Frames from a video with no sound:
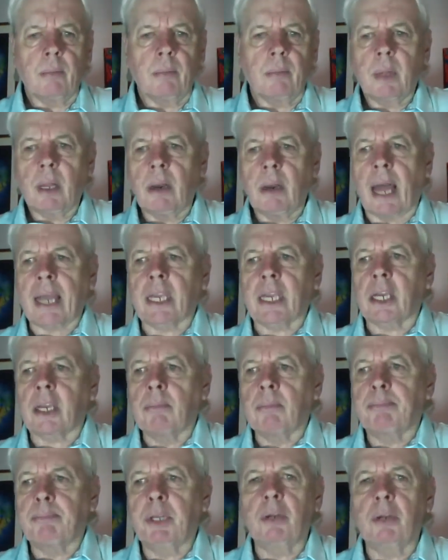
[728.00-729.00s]
like a
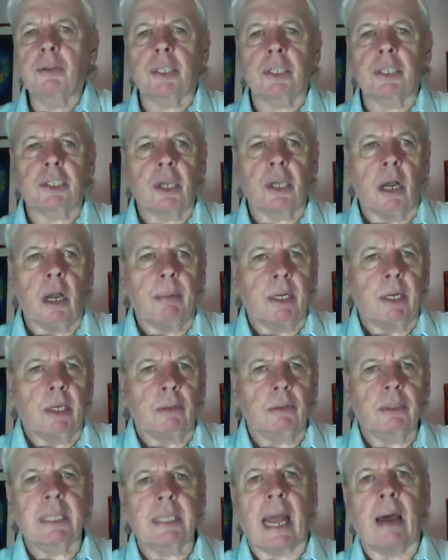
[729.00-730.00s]
computer
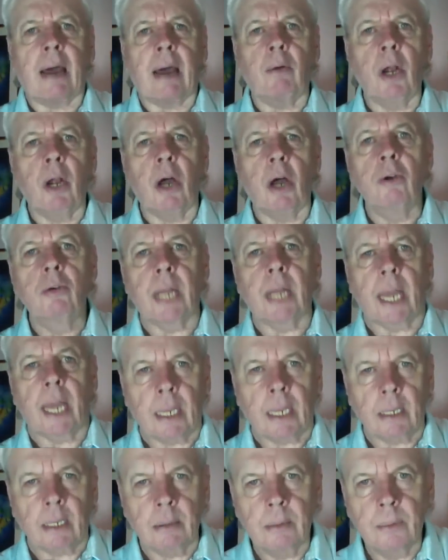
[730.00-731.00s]
terminal
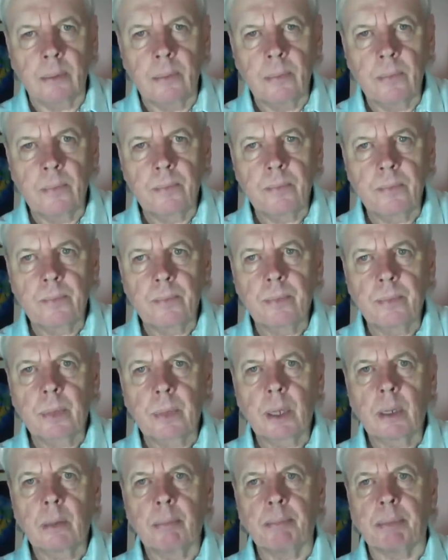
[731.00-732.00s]
downloading
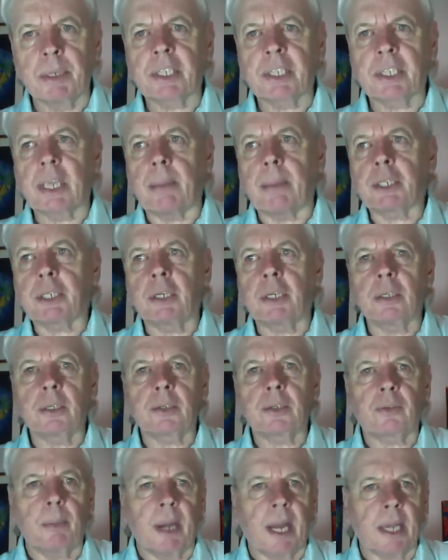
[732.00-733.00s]
perceptions
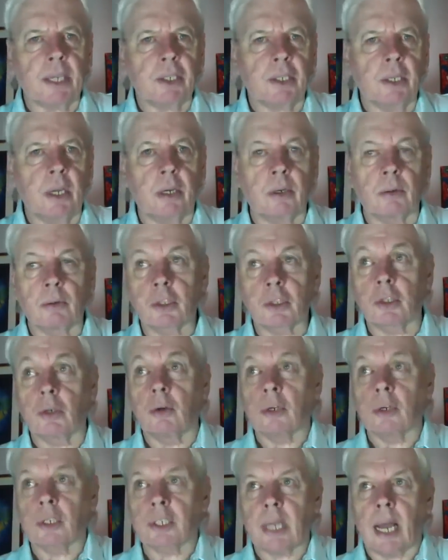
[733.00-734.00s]
from an external
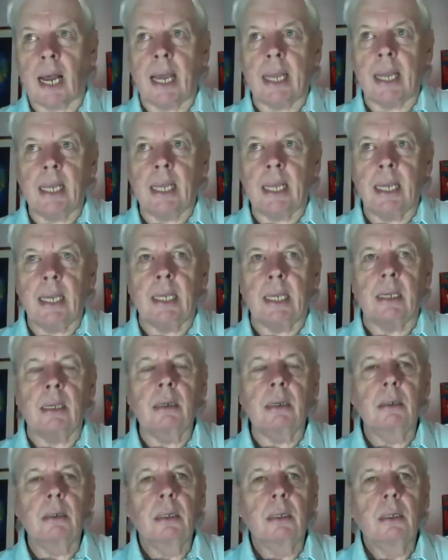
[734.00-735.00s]
source, i.e.
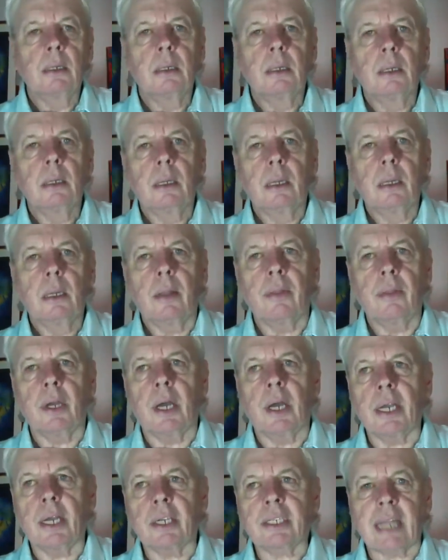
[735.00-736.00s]

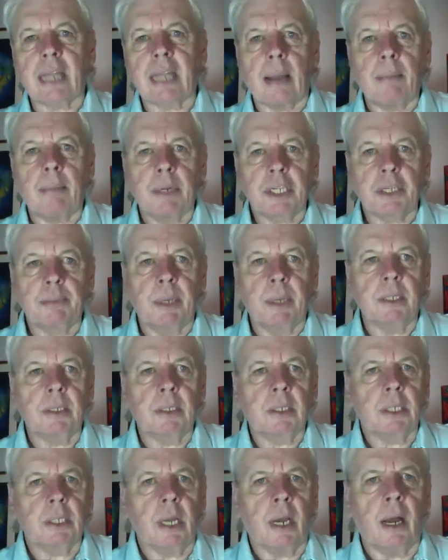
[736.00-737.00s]
the
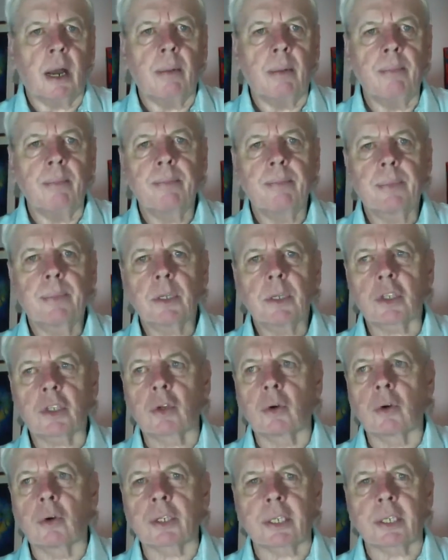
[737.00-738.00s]
establishment
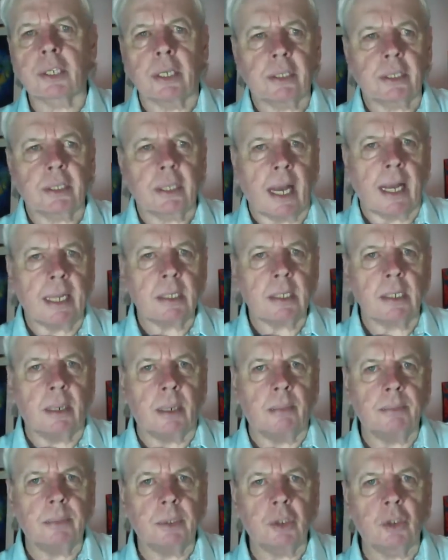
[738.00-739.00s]
sources that
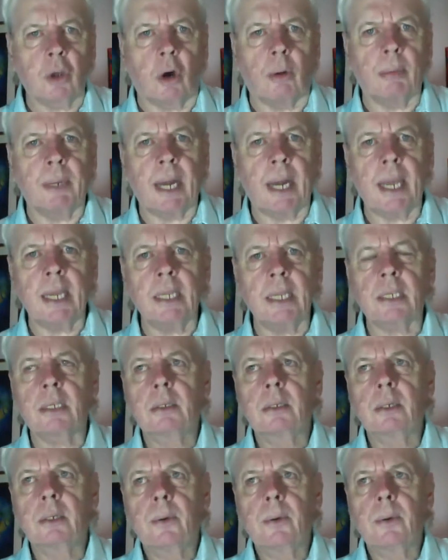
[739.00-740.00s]
dominate
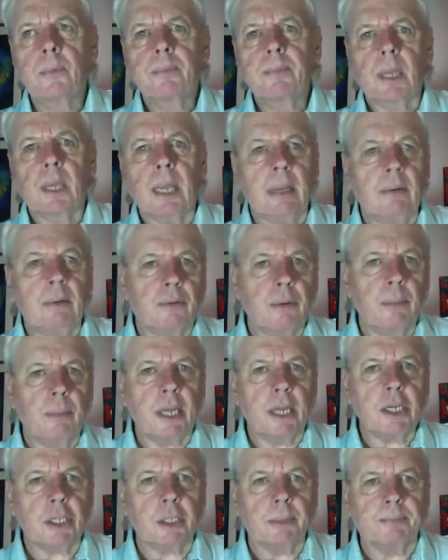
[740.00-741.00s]

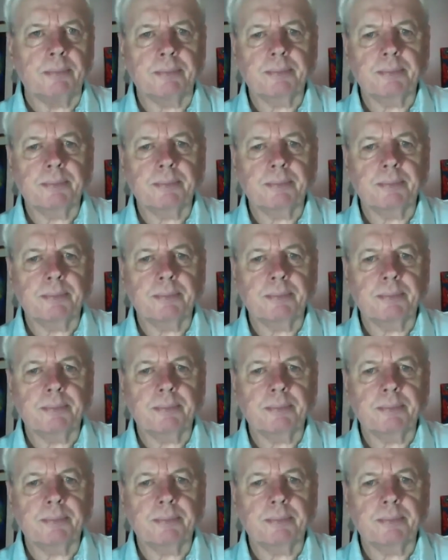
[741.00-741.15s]
information.